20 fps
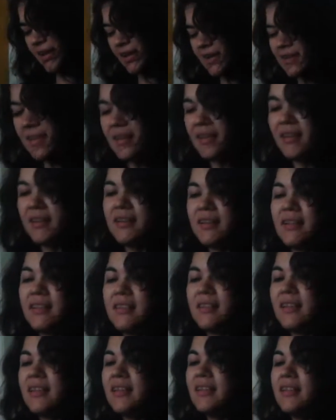And then it
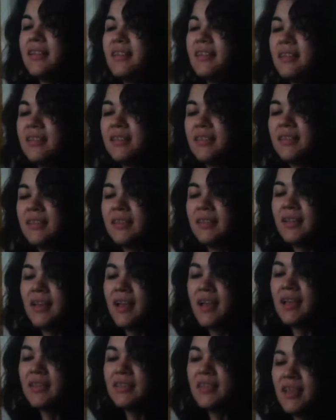says,
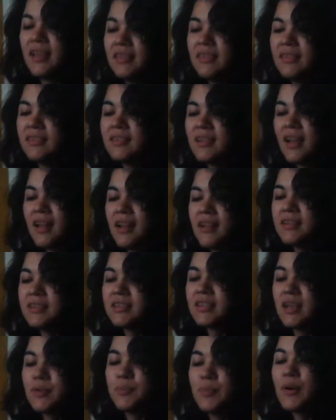take the
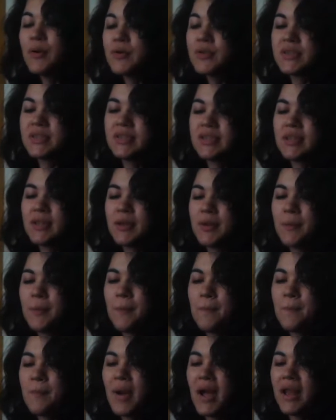challenge and post it.
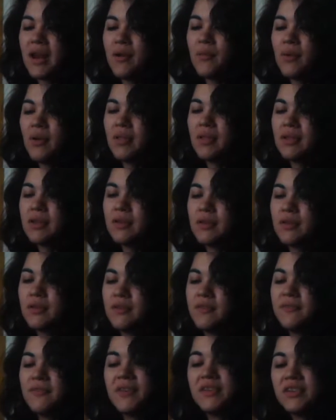Mighty Wallet
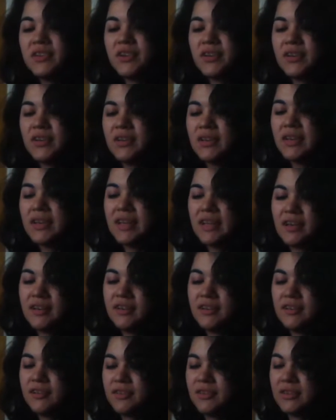could feature you dare
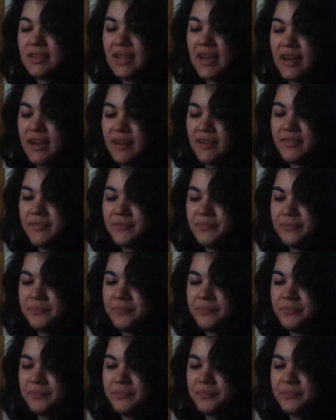to tear.